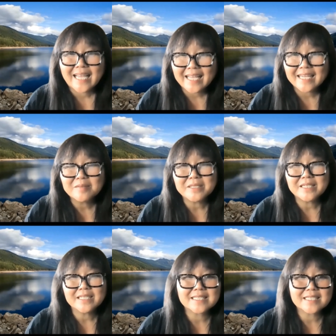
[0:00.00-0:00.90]
can
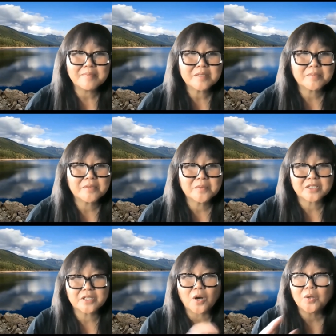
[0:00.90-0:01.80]
be acceptable
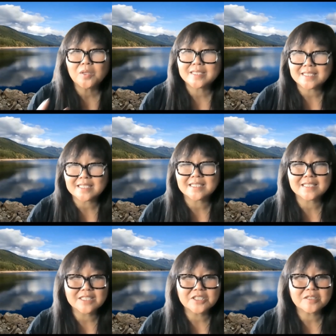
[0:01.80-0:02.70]
within a holistic
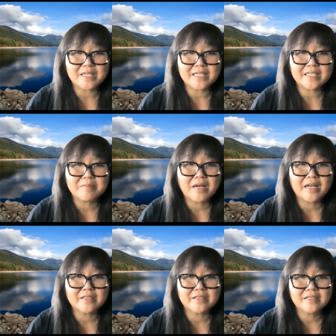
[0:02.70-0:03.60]
decision making
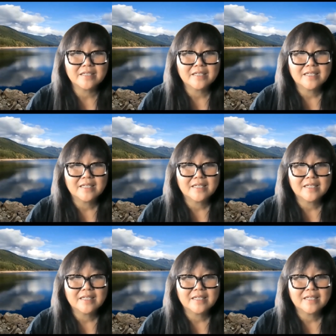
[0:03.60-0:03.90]
model.